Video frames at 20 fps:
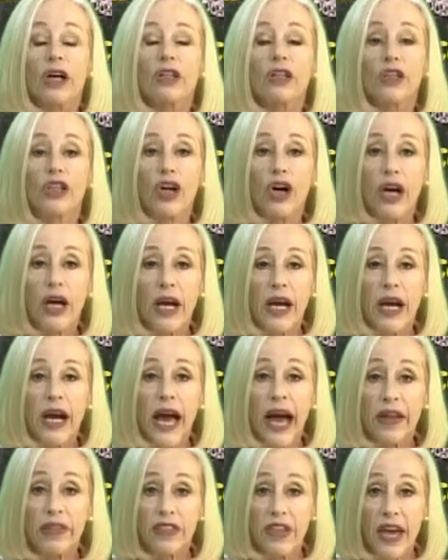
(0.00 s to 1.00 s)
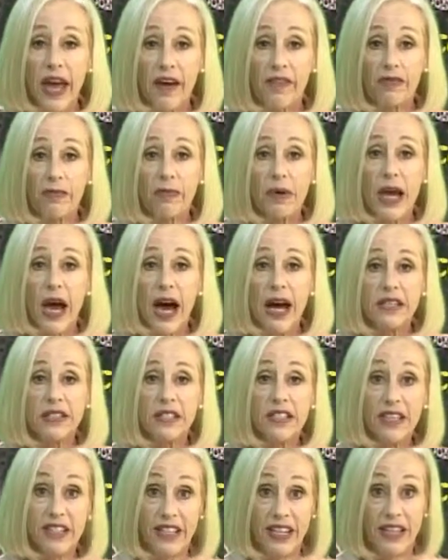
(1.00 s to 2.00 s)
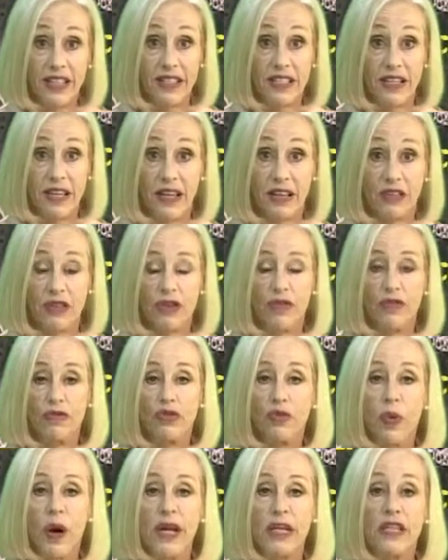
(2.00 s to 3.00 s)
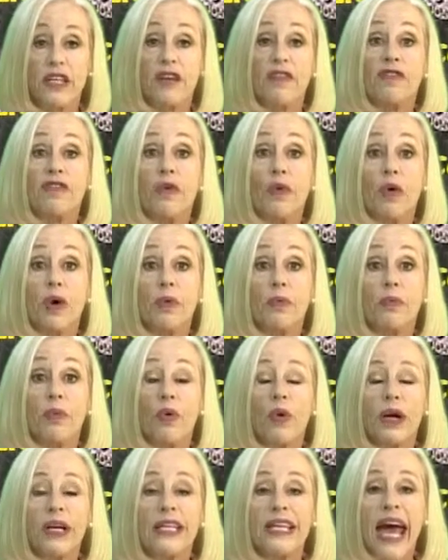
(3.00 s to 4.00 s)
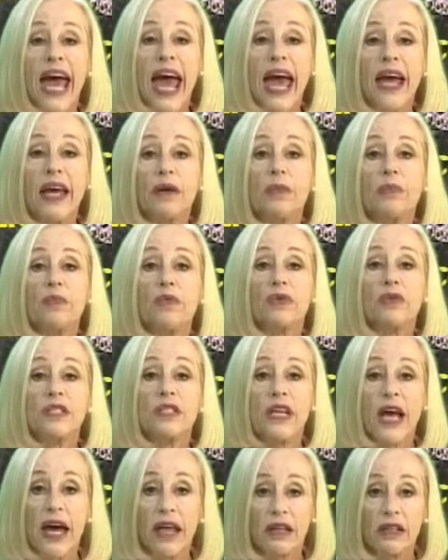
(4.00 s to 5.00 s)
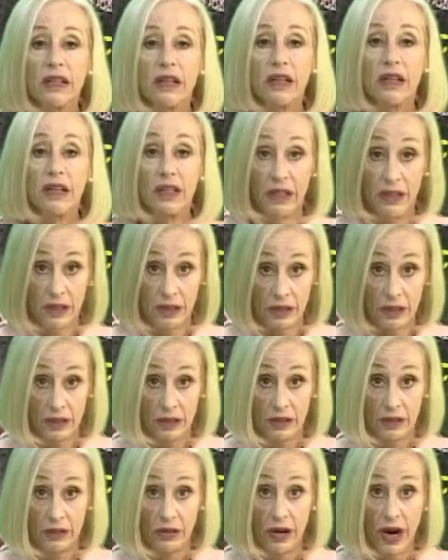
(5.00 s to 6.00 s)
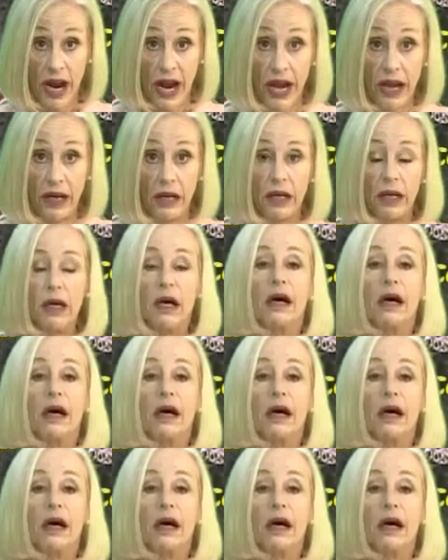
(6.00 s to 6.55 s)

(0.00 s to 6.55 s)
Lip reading: Look at the FBI statistics, 24.8%, right?